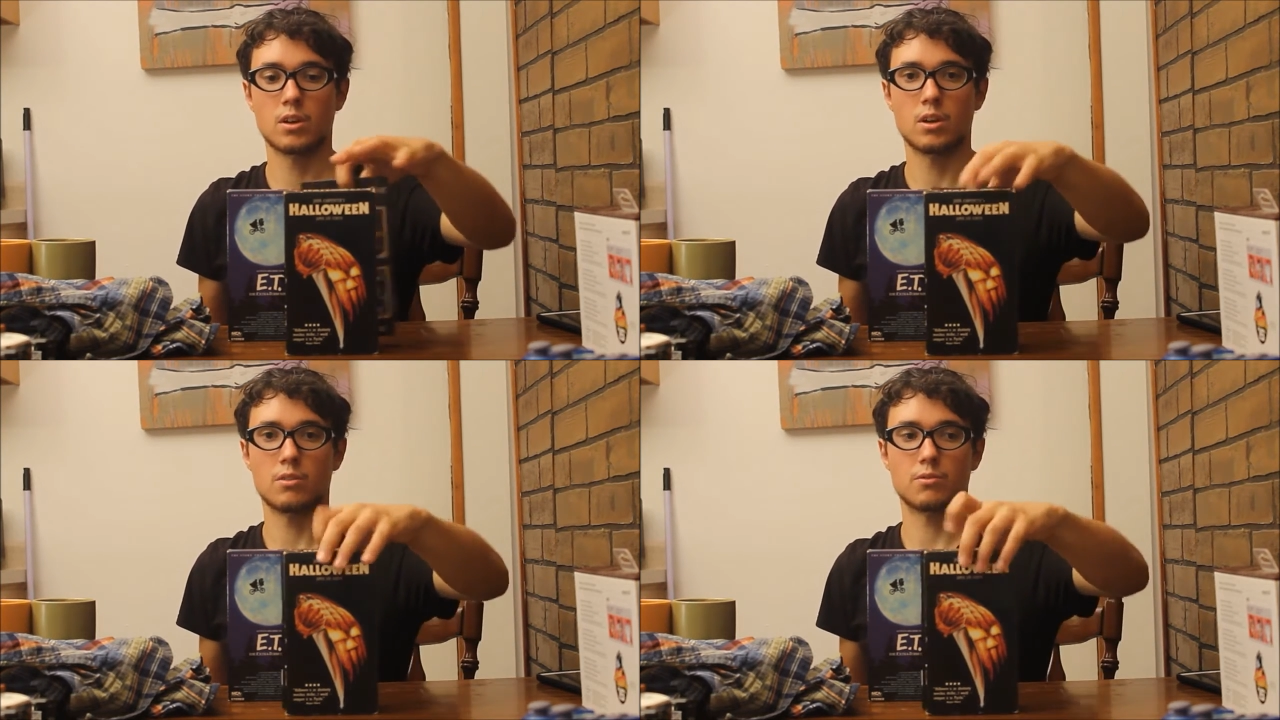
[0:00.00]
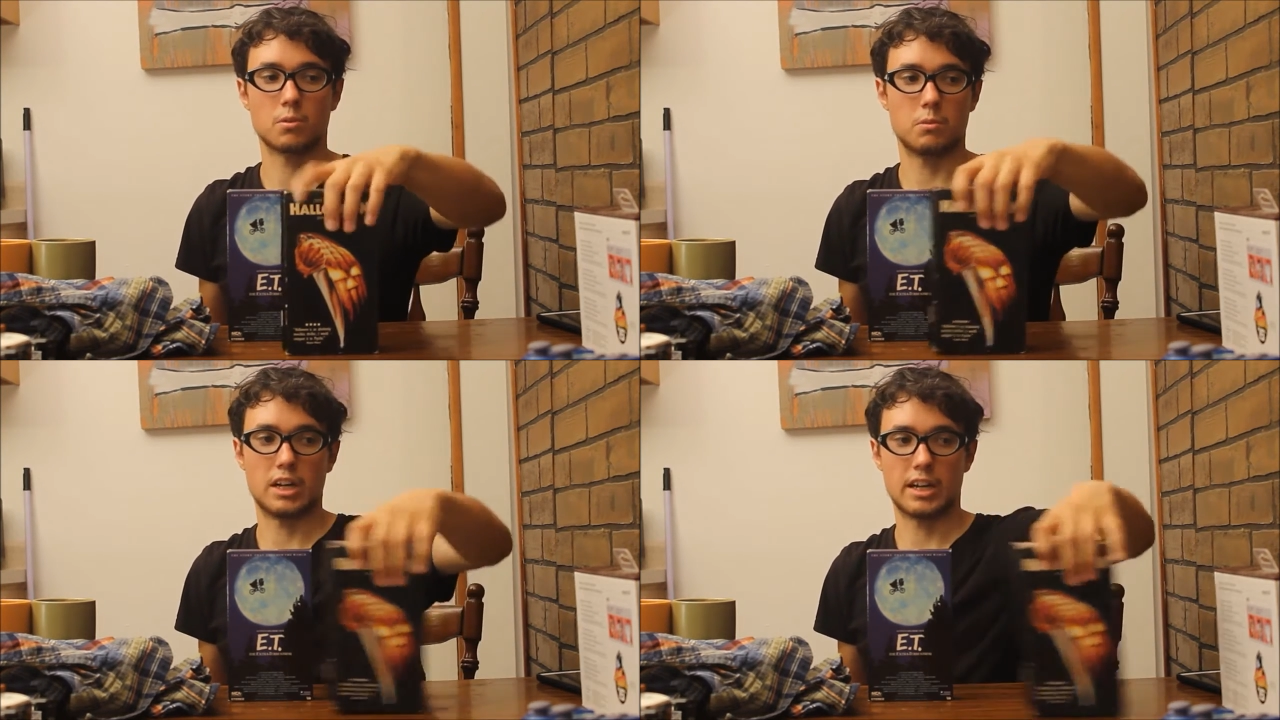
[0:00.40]

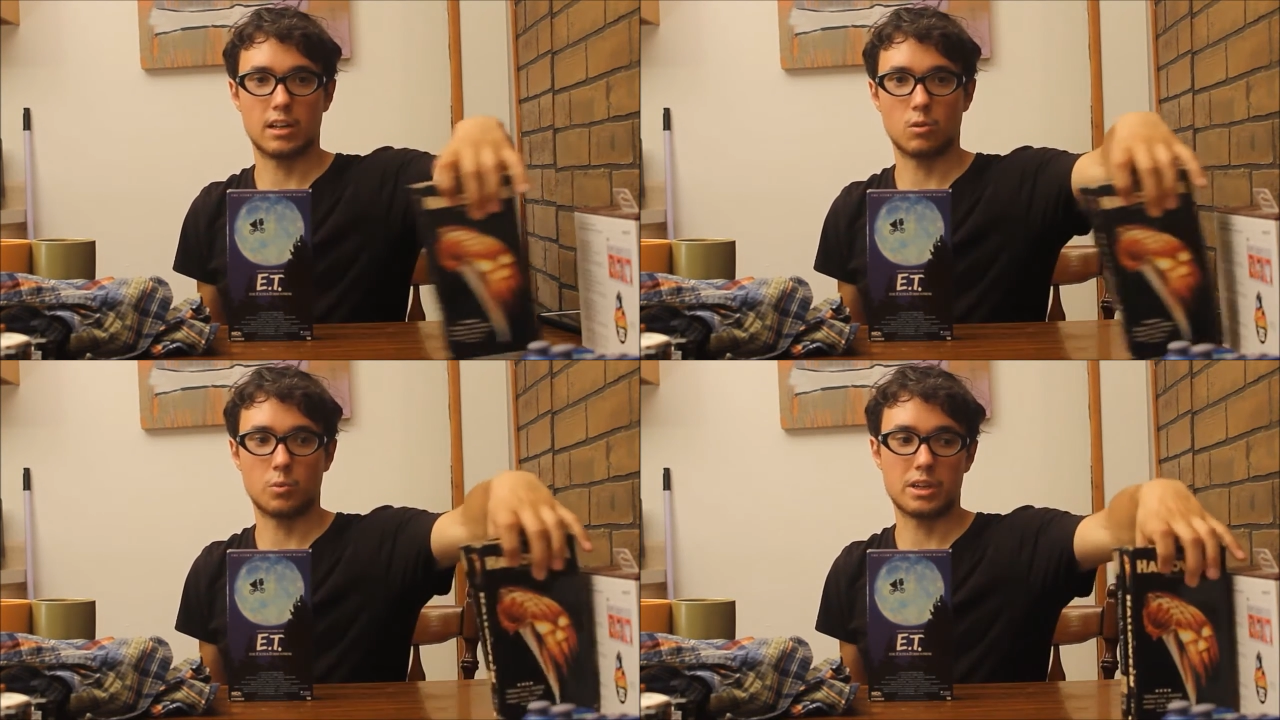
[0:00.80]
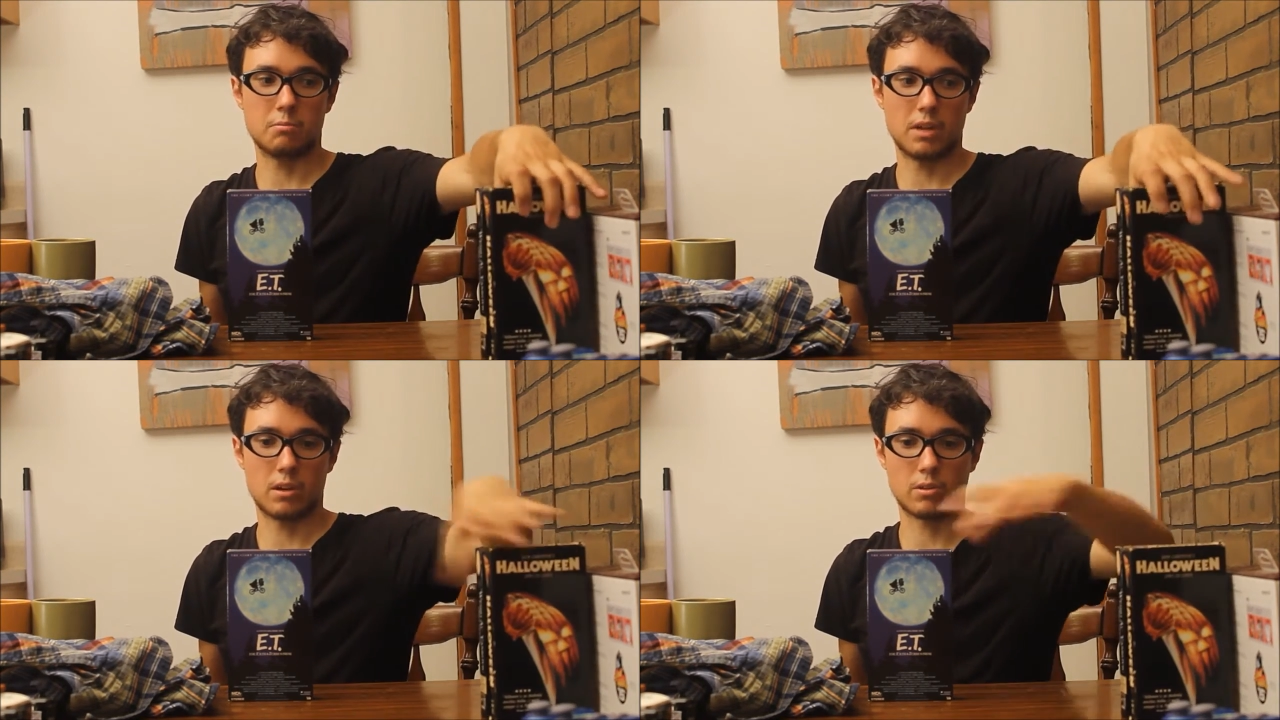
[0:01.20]
for my
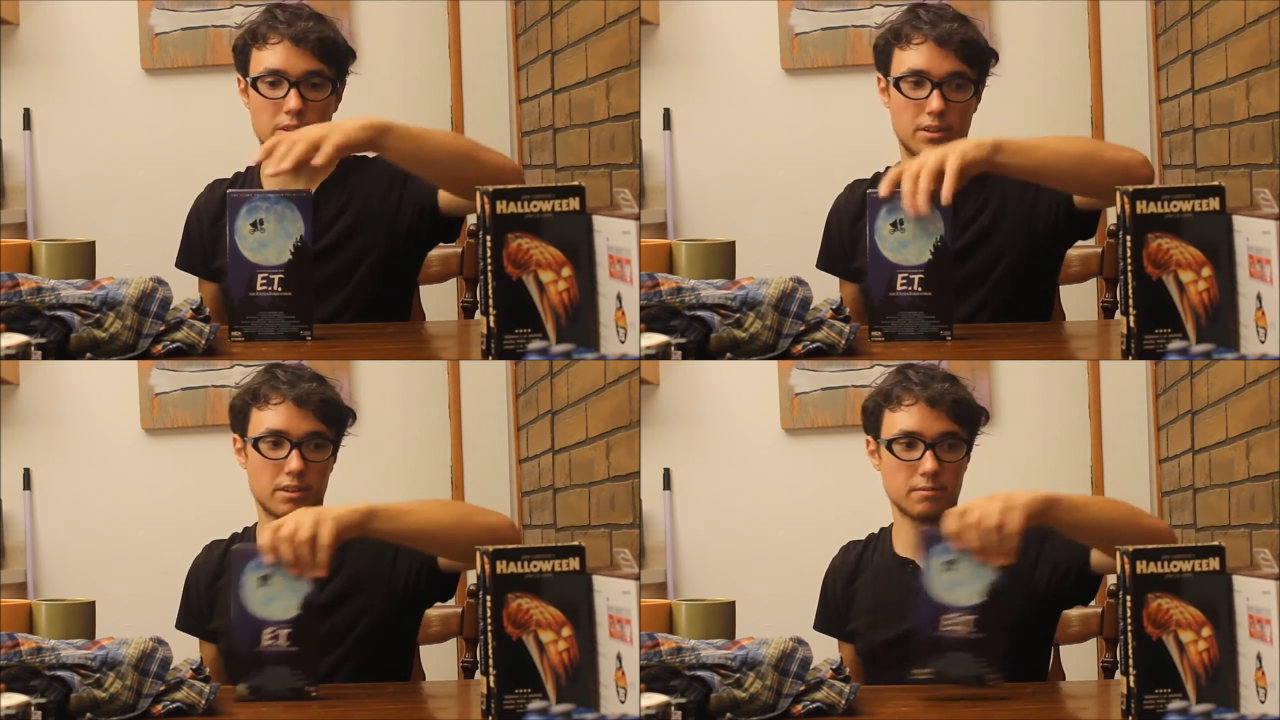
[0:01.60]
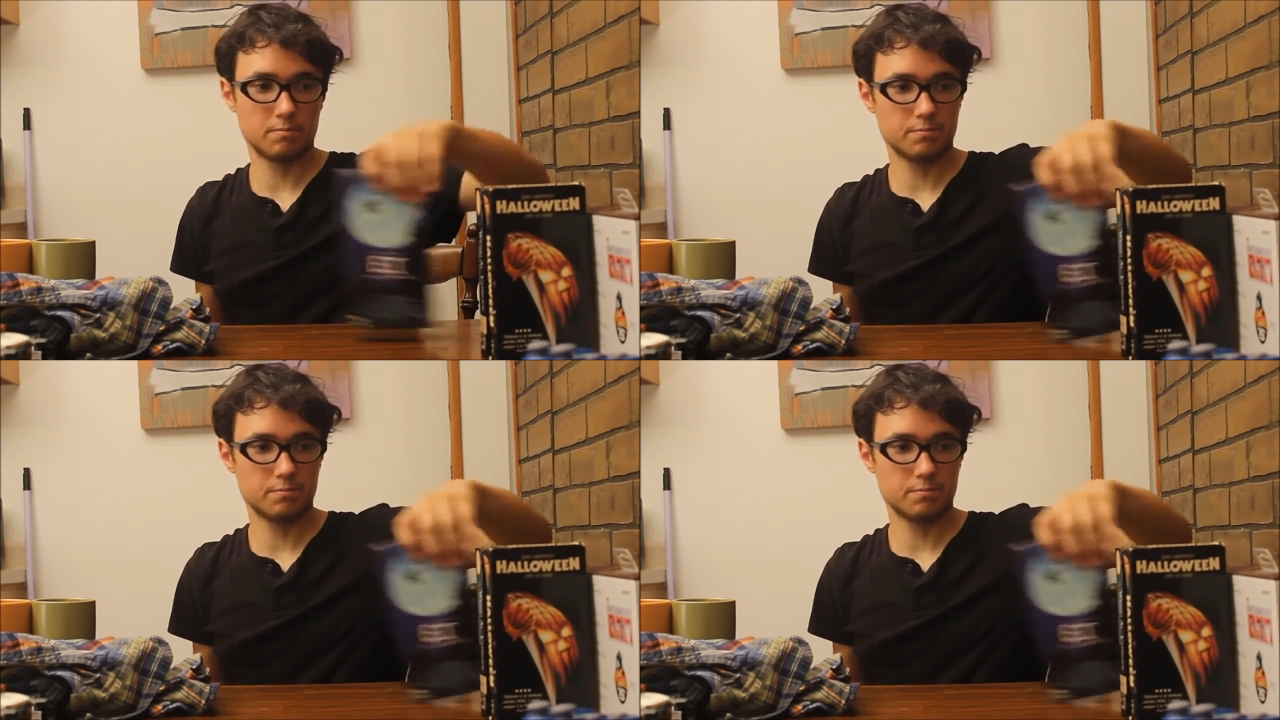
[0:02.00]
Halloween marathon